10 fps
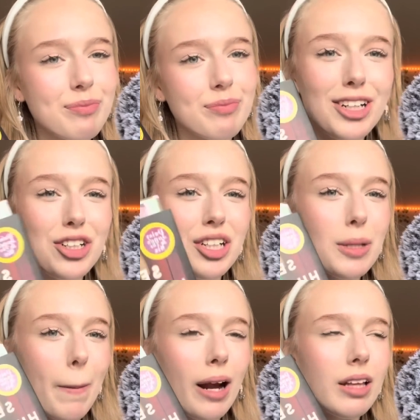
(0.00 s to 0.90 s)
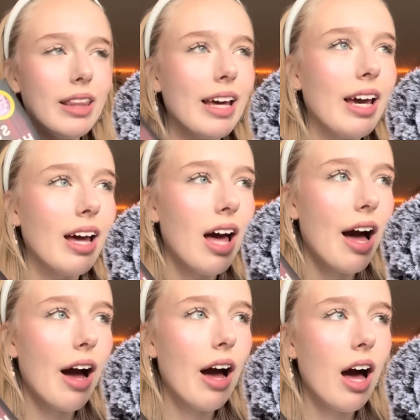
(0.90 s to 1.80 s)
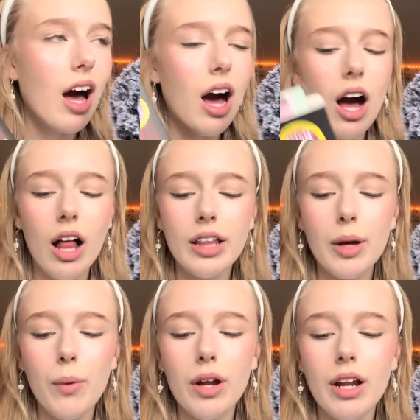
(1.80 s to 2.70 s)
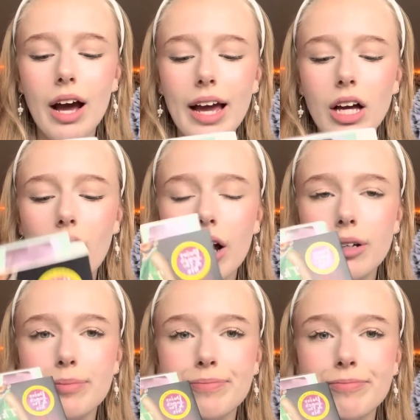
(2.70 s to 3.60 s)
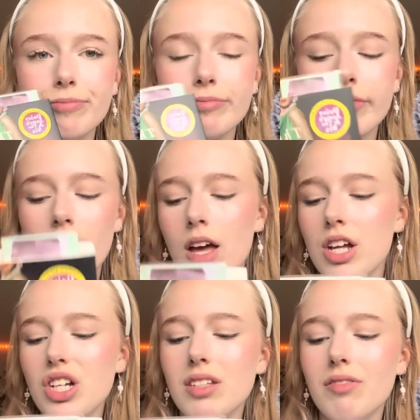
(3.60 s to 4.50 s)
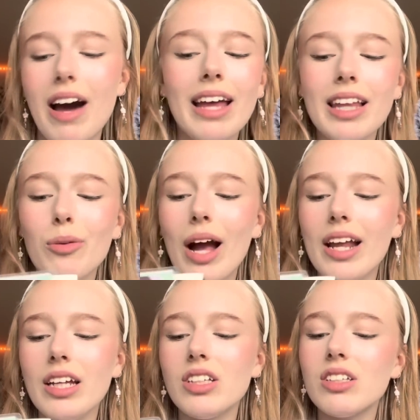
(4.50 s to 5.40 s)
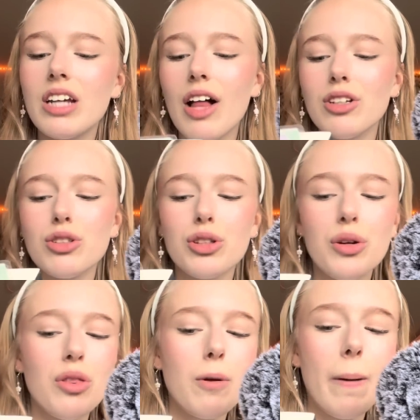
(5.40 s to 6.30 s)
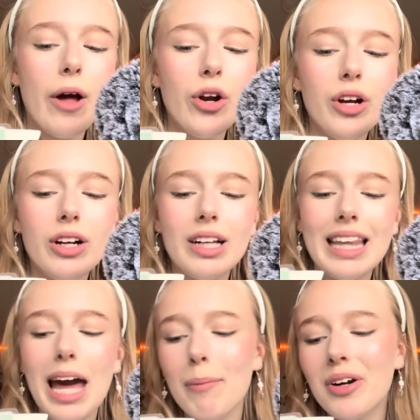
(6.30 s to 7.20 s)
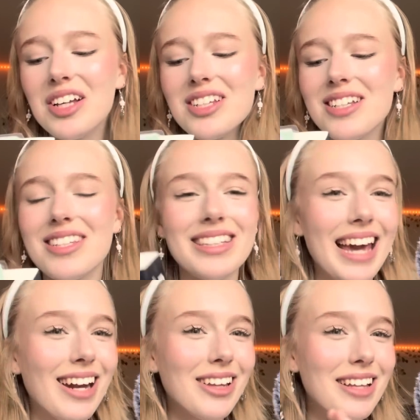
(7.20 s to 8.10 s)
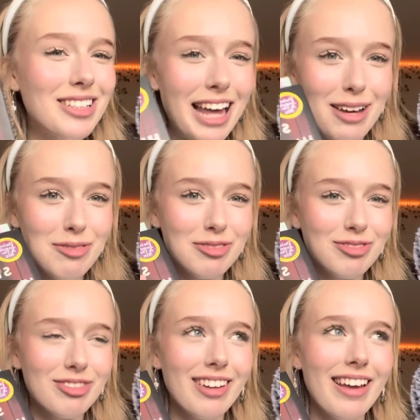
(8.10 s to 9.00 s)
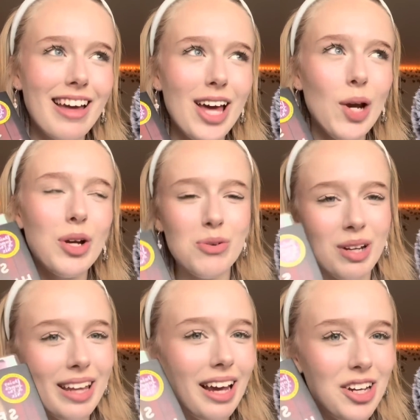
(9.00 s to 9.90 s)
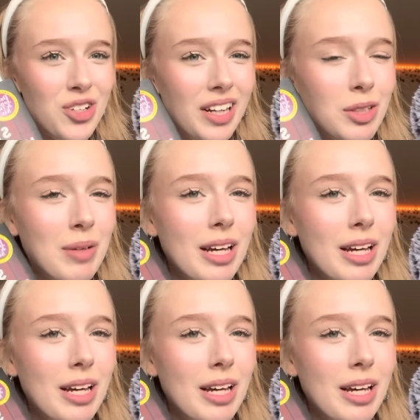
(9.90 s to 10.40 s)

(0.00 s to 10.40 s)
She's apparently a Hollywood icon. She's finally ready to tell the truth about her glamorous and scandalous life, which really intrigues me,